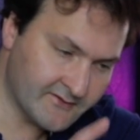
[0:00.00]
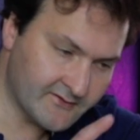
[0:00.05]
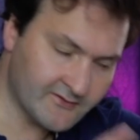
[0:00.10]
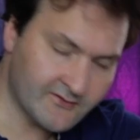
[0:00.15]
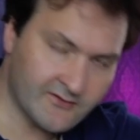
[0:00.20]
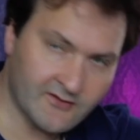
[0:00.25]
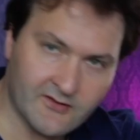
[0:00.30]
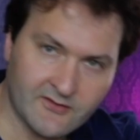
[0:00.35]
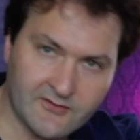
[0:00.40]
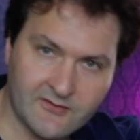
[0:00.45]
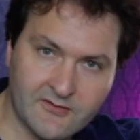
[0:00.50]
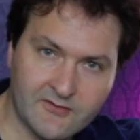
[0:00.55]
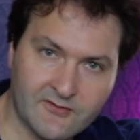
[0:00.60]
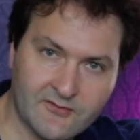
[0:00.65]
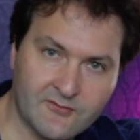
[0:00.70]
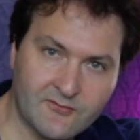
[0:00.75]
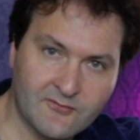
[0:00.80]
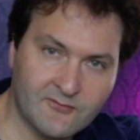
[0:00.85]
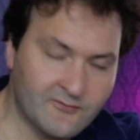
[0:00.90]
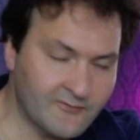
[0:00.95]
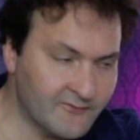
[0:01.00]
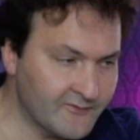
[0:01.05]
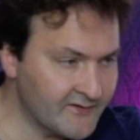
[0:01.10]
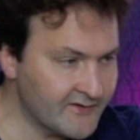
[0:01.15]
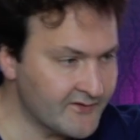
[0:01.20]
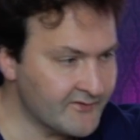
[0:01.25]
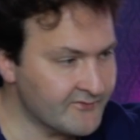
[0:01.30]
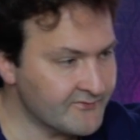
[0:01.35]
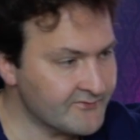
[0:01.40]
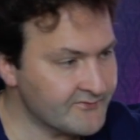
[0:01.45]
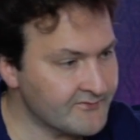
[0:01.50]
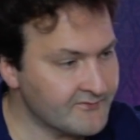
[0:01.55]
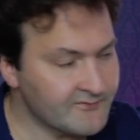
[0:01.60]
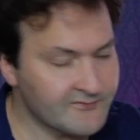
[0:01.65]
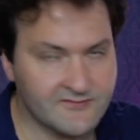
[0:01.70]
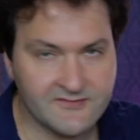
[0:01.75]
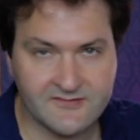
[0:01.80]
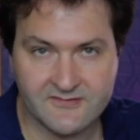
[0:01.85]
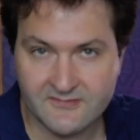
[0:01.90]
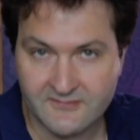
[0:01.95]
the other 2 videos,
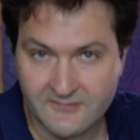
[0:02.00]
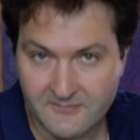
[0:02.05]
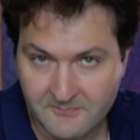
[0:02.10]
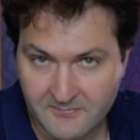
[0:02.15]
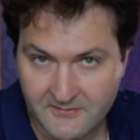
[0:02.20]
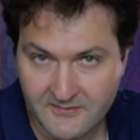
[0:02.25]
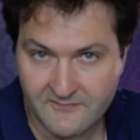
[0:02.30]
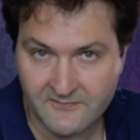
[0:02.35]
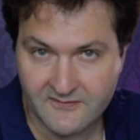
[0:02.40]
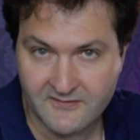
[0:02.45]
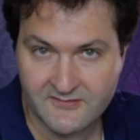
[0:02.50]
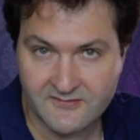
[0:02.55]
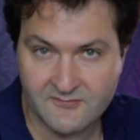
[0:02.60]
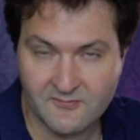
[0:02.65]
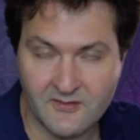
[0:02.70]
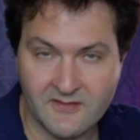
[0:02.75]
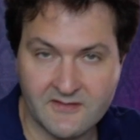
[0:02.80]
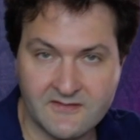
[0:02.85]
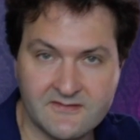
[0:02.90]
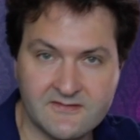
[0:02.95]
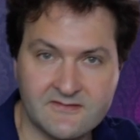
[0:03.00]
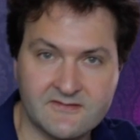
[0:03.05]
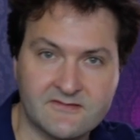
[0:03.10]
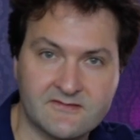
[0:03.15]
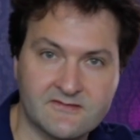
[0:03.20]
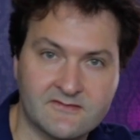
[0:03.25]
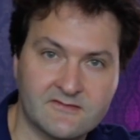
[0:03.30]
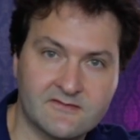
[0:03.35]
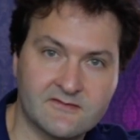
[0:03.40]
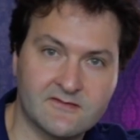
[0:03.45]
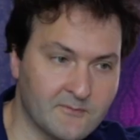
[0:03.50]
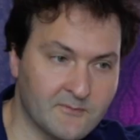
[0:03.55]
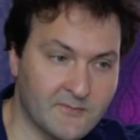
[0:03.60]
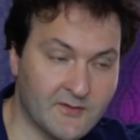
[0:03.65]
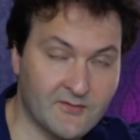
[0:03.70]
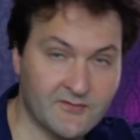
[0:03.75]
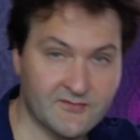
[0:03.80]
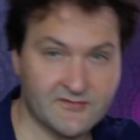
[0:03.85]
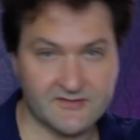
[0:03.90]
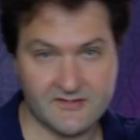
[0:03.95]
the previous ones,
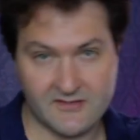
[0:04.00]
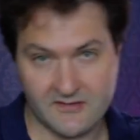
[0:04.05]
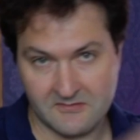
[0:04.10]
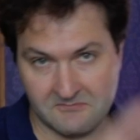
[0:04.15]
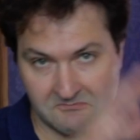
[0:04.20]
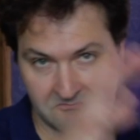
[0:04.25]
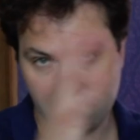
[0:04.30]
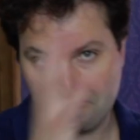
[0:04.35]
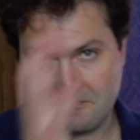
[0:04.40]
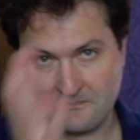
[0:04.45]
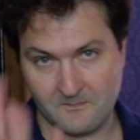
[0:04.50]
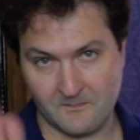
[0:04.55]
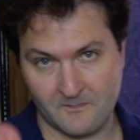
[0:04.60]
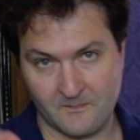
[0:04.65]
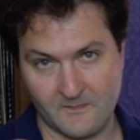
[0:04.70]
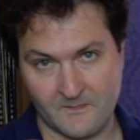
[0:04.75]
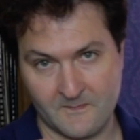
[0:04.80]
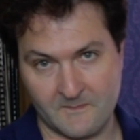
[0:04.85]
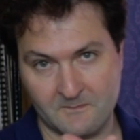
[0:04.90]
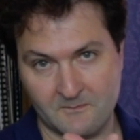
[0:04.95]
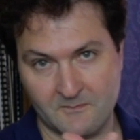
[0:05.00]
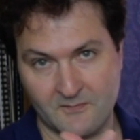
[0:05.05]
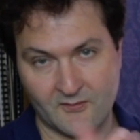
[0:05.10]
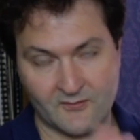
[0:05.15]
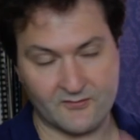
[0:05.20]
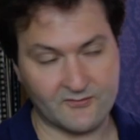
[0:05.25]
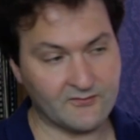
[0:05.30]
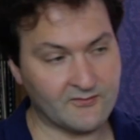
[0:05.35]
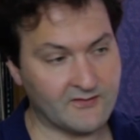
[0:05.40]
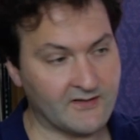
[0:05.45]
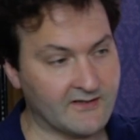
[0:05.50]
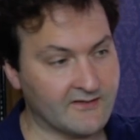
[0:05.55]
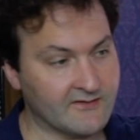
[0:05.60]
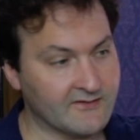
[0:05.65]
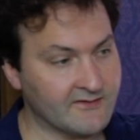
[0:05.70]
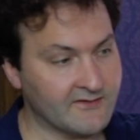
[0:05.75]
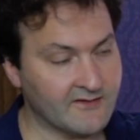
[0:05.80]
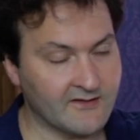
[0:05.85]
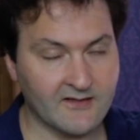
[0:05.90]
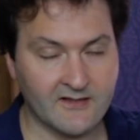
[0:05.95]
because they belong together,
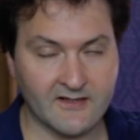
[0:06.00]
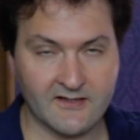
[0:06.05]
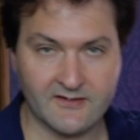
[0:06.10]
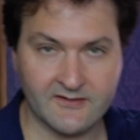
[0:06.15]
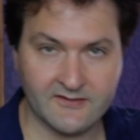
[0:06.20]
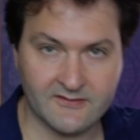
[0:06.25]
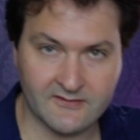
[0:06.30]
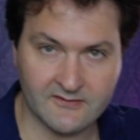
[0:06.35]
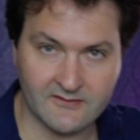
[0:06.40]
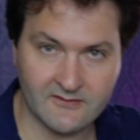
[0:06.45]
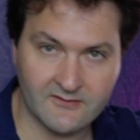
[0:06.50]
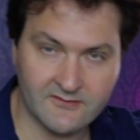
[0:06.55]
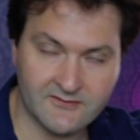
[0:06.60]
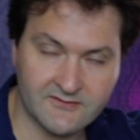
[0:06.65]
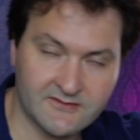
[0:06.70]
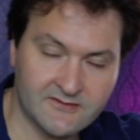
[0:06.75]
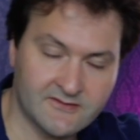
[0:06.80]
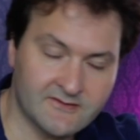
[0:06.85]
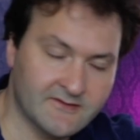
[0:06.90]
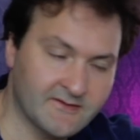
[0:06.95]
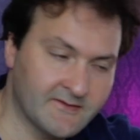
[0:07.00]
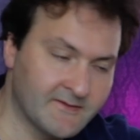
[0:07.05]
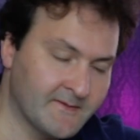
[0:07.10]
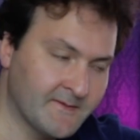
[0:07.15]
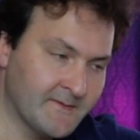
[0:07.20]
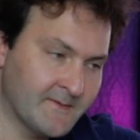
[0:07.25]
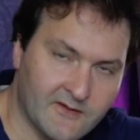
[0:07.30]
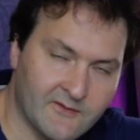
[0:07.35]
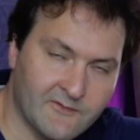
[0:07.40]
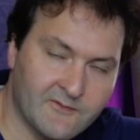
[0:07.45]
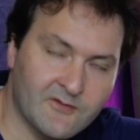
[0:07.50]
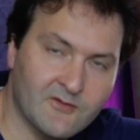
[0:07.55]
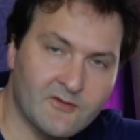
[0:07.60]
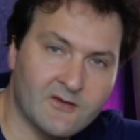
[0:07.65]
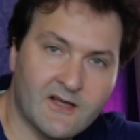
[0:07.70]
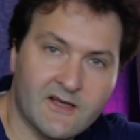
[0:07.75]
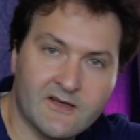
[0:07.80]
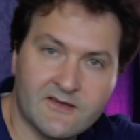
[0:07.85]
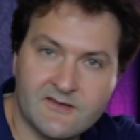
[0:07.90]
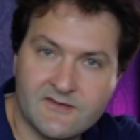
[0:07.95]
they're like a trilogy. If you
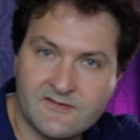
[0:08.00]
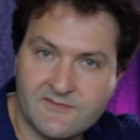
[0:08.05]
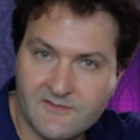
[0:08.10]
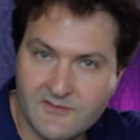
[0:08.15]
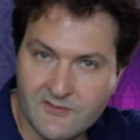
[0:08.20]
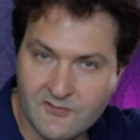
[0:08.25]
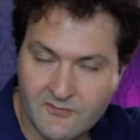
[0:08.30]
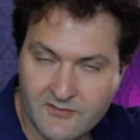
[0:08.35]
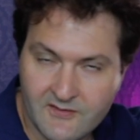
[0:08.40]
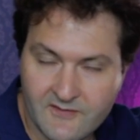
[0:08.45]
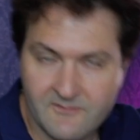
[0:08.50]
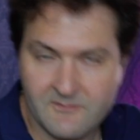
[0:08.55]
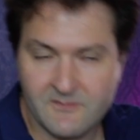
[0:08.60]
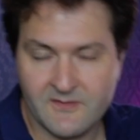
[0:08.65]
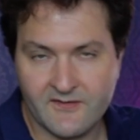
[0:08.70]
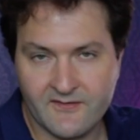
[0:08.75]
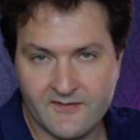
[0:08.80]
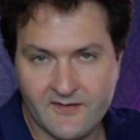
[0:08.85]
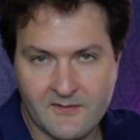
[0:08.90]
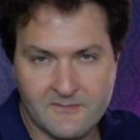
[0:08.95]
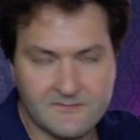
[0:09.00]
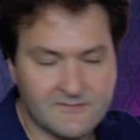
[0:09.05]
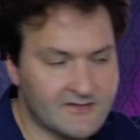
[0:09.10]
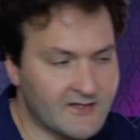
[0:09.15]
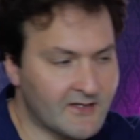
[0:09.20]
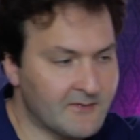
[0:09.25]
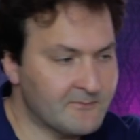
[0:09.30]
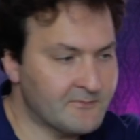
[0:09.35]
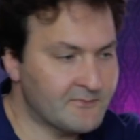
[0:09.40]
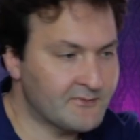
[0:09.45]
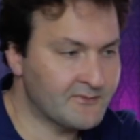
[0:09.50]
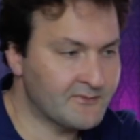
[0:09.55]
like this video, give me a thumbs up